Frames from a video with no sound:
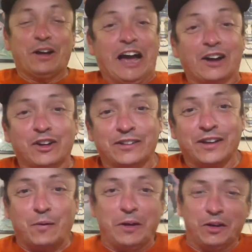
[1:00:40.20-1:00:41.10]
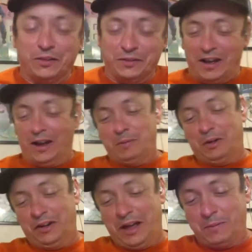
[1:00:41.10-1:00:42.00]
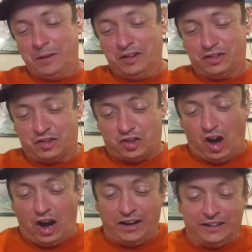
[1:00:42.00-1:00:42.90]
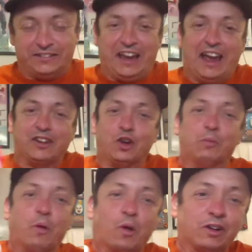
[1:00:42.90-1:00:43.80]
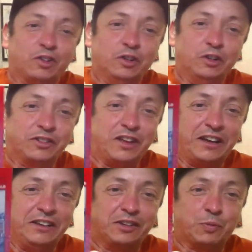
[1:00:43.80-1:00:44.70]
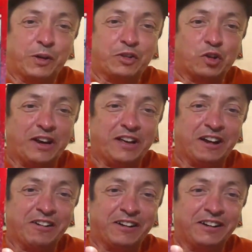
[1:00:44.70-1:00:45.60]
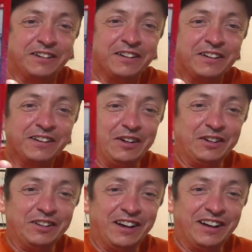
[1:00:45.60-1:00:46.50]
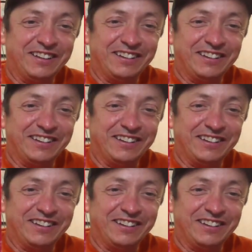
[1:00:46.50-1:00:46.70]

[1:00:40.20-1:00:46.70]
all right, my guy does have a middle uh, middle name is John Daniel Morris, who looks like he's at spring training here, and I don't know,